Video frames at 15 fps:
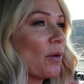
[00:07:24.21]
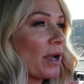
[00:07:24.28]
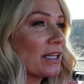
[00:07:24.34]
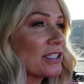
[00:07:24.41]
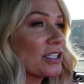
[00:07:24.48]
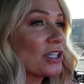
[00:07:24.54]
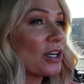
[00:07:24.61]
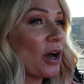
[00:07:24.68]

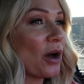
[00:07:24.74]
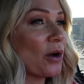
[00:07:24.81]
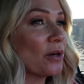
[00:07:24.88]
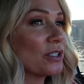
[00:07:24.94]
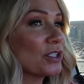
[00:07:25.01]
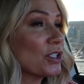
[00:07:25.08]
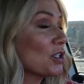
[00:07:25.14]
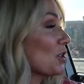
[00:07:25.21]
going to go
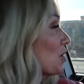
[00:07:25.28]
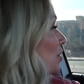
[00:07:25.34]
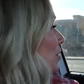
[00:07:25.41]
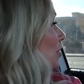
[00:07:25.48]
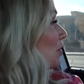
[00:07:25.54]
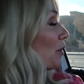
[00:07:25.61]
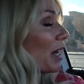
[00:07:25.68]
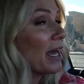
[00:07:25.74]
to
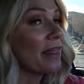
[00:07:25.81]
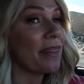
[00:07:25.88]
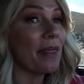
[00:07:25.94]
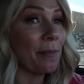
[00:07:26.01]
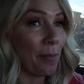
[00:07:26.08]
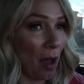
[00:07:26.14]
the